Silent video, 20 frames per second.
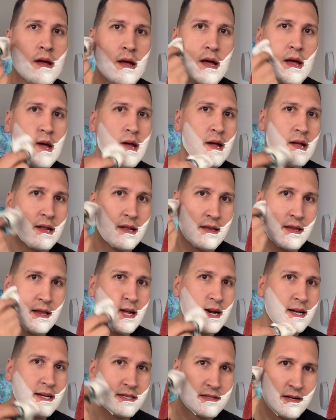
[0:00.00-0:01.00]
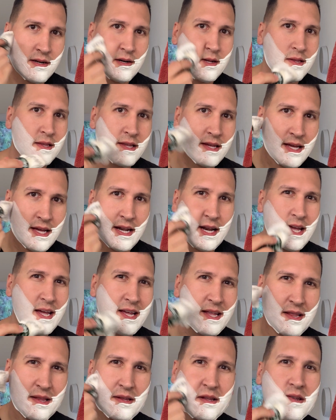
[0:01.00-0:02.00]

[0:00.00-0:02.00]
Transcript: And then I started thinking, hey,